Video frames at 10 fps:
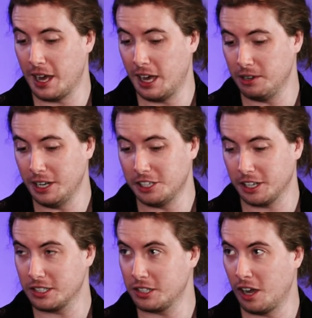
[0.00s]
have an
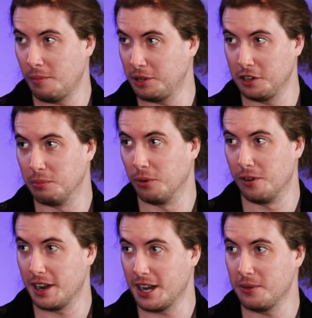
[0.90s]
HX Stomp on your
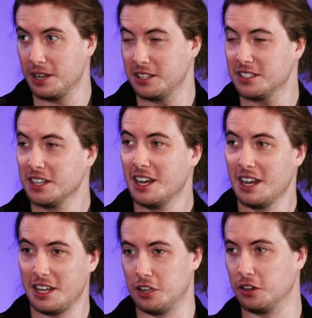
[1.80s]
board anyways,
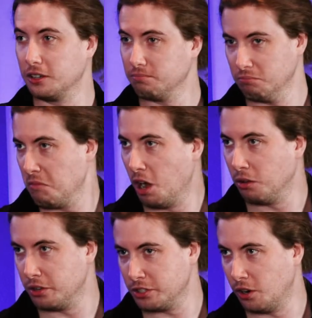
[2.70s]
you're oh,
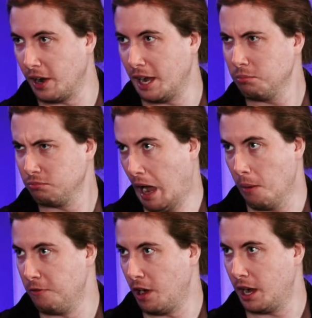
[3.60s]
there's no amp.
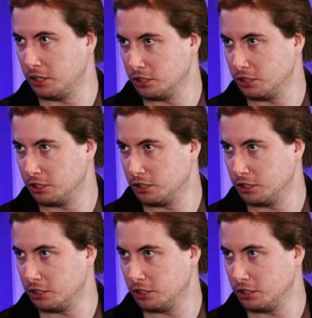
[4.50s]
I'm fine. I'll